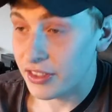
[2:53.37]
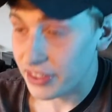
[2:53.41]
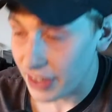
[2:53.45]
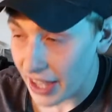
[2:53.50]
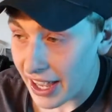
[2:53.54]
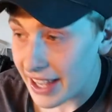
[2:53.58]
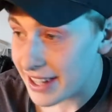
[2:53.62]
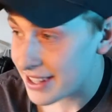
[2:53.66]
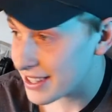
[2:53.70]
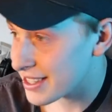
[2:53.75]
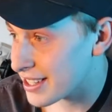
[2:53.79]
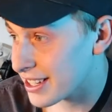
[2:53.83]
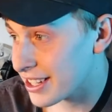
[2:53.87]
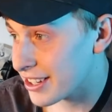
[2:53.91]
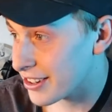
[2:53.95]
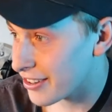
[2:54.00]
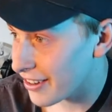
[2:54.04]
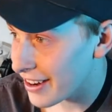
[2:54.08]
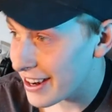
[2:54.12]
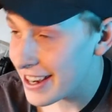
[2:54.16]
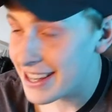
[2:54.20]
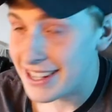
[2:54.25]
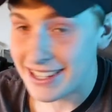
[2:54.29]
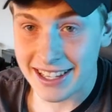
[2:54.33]
That's
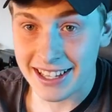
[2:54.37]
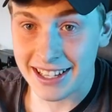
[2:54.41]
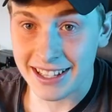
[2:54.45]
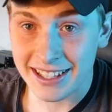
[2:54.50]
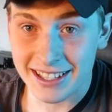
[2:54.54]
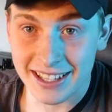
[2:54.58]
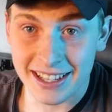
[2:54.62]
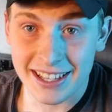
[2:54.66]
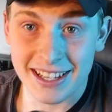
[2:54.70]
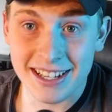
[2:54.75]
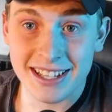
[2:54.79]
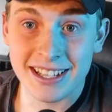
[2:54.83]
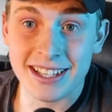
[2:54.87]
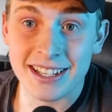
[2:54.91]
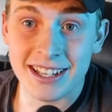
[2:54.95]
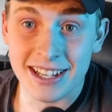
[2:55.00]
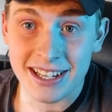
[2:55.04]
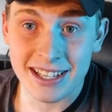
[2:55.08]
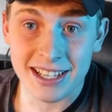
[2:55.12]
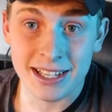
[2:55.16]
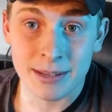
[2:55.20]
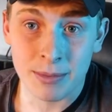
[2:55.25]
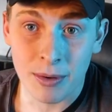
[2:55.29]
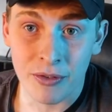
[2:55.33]
crazy. So this is
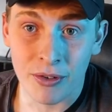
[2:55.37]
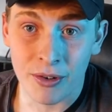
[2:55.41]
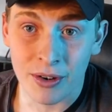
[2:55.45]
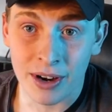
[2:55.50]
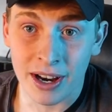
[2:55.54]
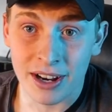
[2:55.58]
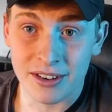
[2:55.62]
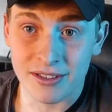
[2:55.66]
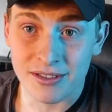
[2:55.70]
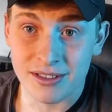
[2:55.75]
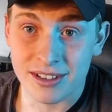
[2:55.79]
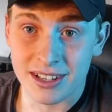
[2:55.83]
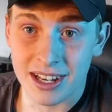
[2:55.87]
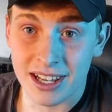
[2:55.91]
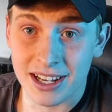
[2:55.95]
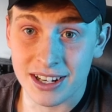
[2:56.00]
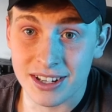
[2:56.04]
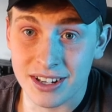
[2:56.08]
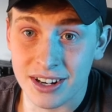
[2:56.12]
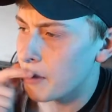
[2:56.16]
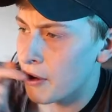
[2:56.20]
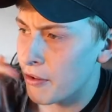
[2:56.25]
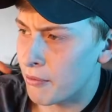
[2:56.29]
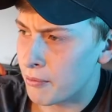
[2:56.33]
this is before Natural
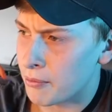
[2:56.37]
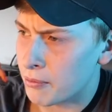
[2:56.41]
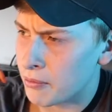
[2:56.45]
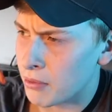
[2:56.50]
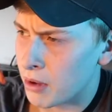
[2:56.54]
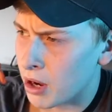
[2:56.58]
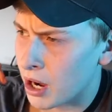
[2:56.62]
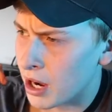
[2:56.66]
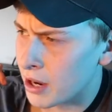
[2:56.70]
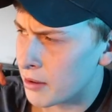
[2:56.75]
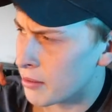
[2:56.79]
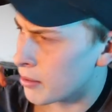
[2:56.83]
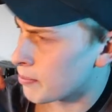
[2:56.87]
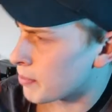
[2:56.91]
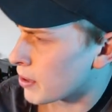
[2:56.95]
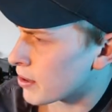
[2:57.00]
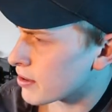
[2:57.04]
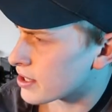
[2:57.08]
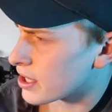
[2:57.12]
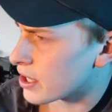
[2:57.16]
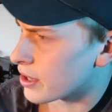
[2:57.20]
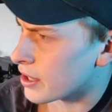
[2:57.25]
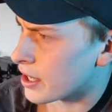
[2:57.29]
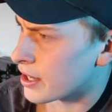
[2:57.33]
Selection. We I
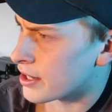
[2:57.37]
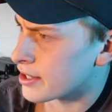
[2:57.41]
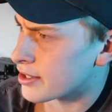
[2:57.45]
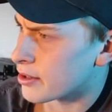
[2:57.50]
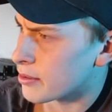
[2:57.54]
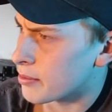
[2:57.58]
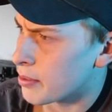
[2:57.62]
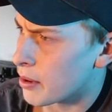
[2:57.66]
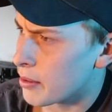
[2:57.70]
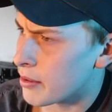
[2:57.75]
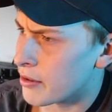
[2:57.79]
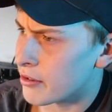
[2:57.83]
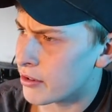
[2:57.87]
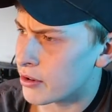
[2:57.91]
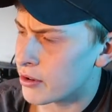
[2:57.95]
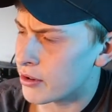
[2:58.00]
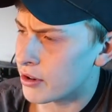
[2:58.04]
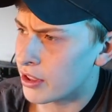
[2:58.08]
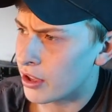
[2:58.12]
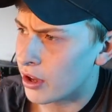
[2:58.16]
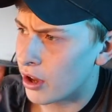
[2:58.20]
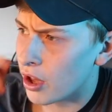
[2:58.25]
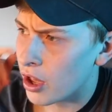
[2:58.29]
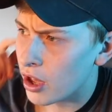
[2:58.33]
posted it then, so we probably
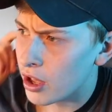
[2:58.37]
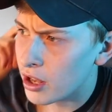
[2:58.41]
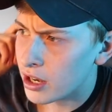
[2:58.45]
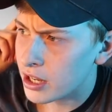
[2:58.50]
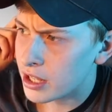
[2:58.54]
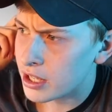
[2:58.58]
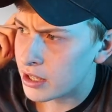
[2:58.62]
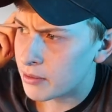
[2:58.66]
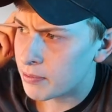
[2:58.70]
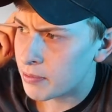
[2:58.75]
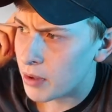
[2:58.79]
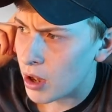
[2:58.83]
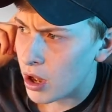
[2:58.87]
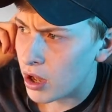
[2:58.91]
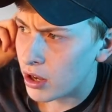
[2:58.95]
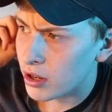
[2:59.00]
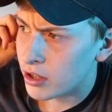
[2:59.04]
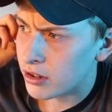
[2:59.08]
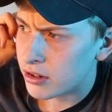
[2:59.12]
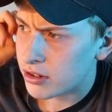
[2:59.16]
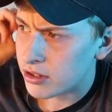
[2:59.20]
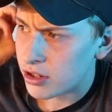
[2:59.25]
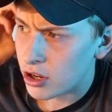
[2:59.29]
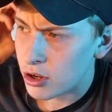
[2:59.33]
recorded it early,
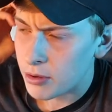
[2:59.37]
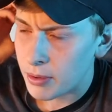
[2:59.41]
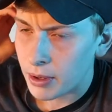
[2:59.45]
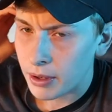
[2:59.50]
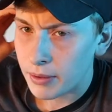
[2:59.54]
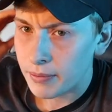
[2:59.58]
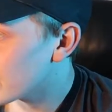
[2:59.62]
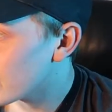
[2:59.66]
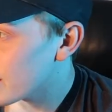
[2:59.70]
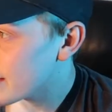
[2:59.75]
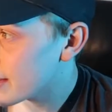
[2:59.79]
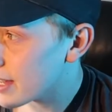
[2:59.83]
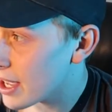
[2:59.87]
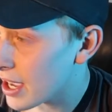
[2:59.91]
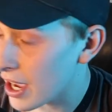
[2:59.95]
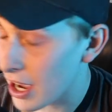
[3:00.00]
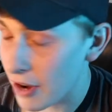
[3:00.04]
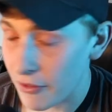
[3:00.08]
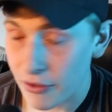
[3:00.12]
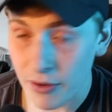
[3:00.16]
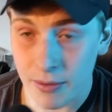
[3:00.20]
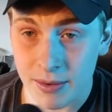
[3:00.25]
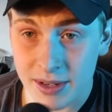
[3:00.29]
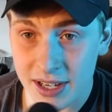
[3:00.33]
early October. You know,
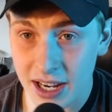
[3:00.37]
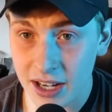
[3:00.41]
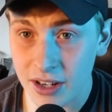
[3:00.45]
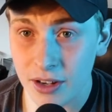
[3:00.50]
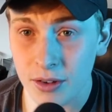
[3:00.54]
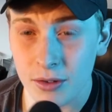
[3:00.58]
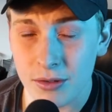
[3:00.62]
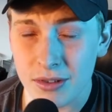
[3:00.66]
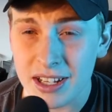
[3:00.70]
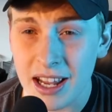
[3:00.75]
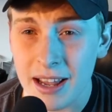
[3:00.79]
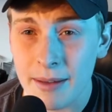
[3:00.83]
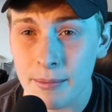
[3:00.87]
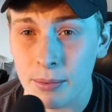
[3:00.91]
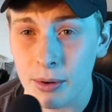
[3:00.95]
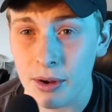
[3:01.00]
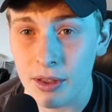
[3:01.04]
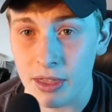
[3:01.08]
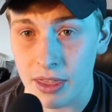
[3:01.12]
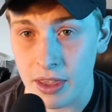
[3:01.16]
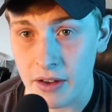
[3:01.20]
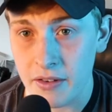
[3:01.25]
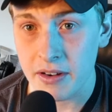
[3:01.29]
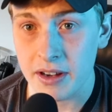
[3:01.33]
from a technical
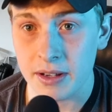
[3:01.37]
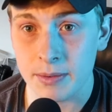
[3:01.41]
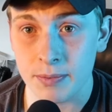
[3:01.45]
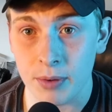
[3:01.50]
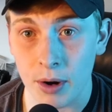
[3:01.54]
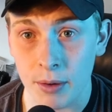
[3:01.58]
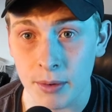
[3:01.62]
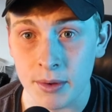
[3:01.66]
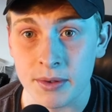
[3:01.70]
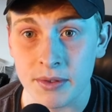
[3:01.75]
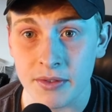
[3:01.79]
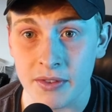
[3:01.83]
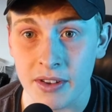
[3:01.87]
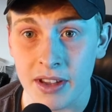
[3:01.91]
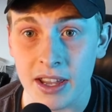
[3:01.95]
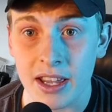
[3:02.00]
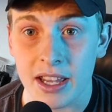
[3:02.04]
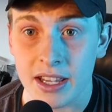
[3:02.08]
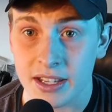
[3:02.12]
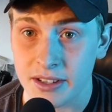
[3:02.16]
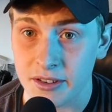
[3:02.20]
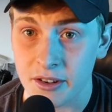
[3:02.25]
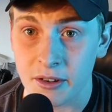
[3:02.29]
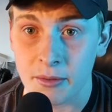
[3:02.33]
standpoint, is problems with it.
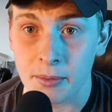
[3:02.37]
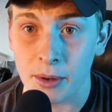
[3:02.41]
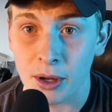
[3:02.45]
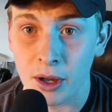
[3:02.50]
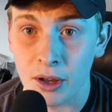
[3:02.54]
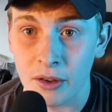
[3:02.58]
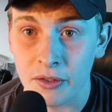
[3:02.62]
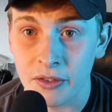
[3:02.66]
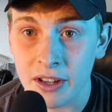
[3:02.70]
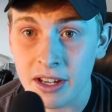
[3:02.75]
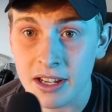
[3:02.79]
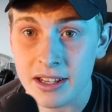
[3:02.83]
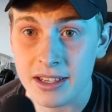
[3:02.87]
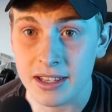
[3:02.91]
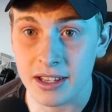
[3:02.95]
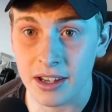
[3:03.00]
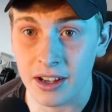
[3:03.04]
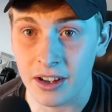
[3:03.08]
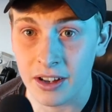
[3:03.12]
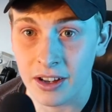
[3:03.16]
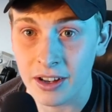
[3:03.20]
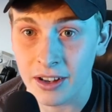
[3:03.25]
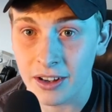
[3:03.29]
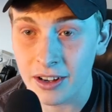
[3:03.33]
It's not perfect.
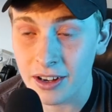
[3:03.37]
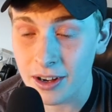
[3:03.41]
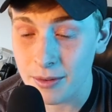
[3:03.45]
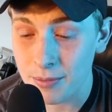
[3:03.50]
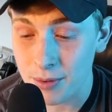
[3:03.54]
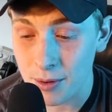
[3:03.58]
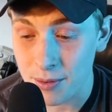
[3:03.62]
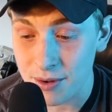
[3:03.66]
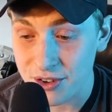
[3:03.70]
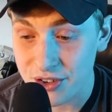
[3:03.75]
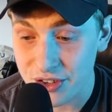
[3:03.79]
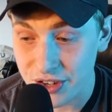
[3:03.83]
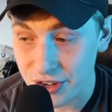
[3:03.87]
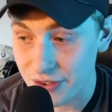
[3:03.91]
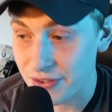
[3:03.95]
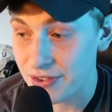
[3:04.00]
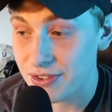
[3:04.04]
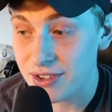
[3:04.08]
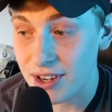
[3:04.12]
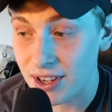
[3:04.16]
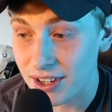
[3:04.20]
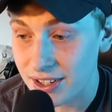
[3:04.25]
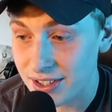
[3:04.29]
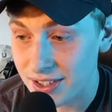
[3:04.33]
Uh, I probably should have
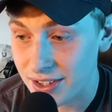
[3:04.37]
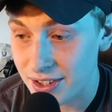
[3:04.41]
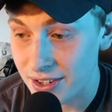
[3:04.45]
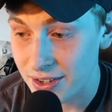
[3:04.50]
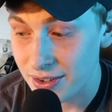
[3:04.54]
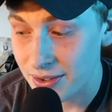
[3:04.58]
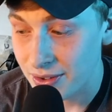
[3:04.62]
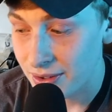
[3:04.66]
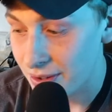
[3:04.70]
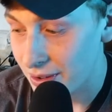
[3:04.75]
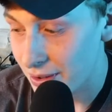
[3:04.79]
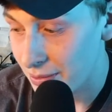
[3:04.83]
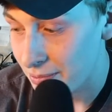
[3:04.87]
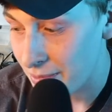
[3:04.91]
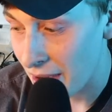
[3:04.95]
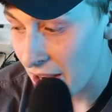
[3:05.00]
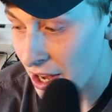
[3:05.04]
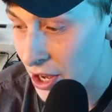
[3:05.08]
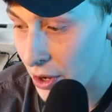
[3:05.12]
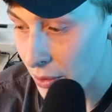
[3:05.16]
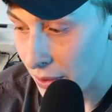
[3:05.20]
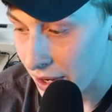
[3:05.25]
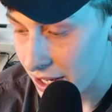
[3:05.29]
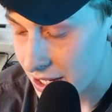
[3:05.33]
stuck to
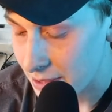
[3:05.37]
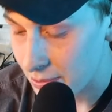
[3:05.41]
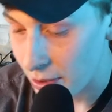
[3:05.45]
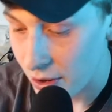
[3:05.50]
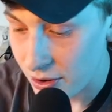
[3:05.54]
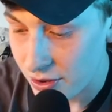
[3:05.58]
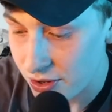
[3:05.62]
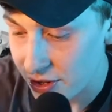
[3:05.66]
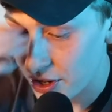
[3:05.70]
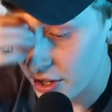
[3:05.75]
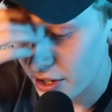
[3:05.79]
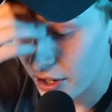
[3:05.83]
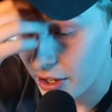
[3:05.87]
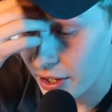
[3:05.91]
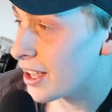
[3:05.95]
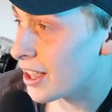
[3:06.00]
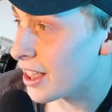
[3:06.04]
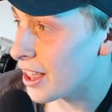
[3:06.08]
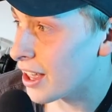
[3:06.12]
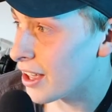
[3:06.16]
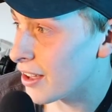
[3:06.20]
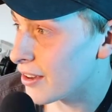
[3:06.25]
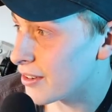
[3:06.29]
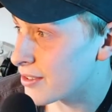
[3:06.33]
manual exposure.
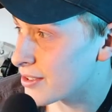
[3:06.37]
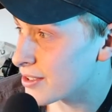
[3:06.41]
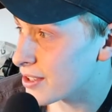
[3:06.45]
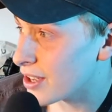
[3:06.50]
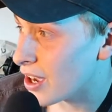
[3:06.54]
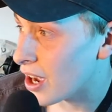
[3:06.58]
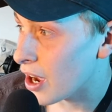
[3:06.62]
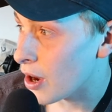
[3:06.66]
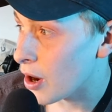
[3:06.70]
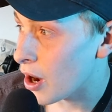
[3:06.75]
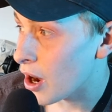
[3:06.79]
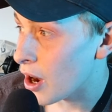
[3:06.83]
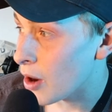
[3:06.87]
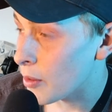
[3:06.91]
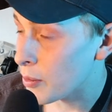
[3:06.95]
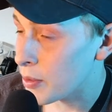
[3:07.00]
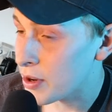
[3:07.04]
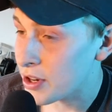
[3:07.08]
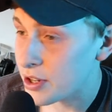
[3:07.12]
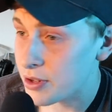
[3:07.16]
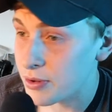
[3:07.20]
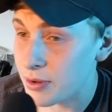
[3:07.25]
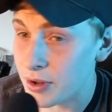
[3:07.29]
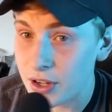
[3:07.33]
There was, I, I
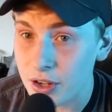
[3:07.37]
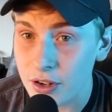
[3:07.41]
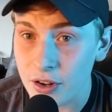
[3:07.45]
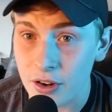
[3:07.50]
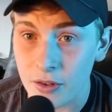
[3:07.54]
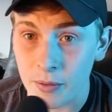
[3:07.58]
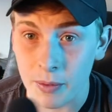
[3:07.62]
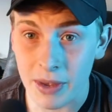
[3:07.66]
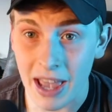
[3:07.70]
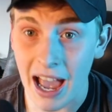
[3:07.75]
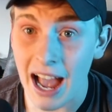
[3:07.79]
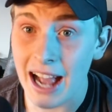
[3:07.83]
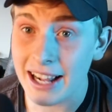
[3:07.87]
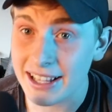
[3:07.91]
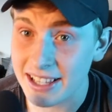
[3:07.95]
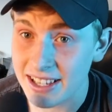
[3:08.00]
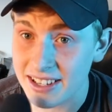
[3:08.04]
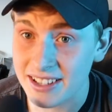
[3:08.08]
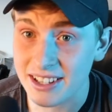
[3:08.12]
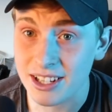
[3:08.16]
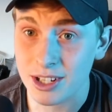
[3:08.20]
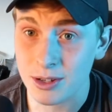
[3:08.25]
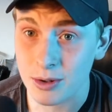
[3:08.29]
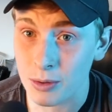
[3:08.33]
wish we could have. We had to
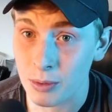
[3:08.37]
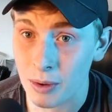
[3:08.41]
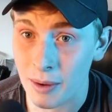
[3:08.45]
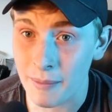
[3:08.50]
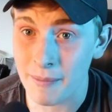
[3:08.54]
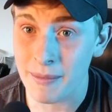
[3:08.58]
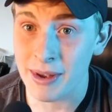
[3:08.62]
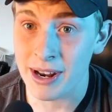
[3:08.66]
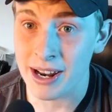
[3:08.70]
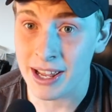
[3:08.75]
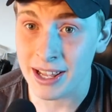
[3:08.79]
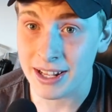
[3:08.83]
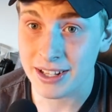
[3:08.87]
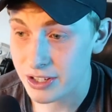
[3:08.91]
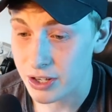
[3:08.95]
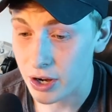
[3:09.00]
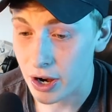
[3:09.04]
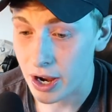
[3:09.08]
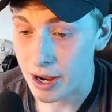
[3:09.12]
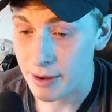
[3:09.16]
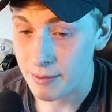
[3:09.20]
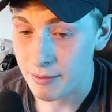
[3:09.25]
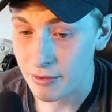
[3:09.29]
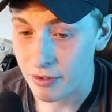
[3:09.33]
stick to a one-minute
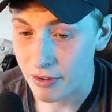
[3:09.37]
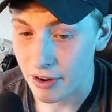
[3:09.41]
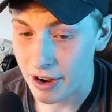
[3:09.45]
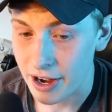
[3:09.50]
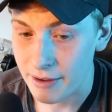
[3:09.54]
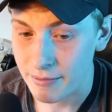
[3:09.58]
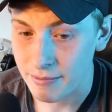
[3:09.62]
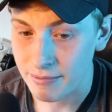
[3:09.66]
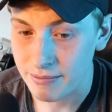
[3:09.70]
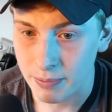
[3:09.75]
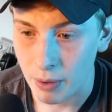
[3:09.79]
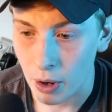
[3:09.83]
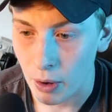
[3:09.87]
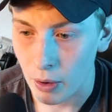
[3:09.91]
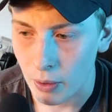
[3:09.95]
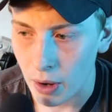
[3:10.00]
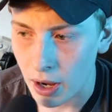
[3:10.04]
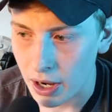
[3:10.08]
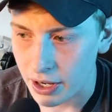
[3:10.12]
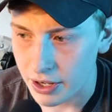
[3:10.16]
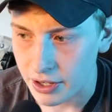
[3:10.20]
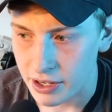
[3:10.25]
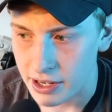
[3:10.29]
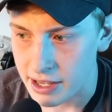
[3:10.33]
time frame, but
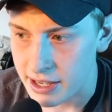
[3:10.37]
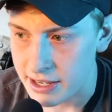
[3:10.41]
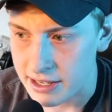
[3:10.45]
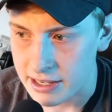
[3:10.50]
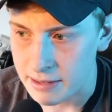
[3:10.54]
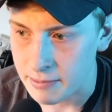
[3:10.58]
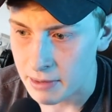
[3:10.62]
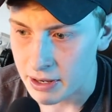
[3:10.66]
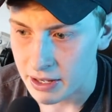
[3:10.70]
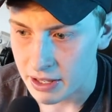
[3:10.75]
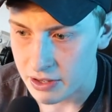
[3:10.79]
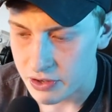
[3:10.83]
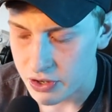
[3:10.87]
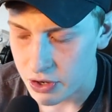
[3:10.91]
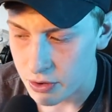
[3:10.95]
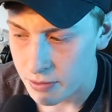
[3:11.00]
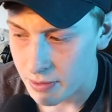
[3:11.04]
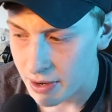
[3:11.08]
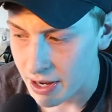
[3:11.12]
I could easily make that two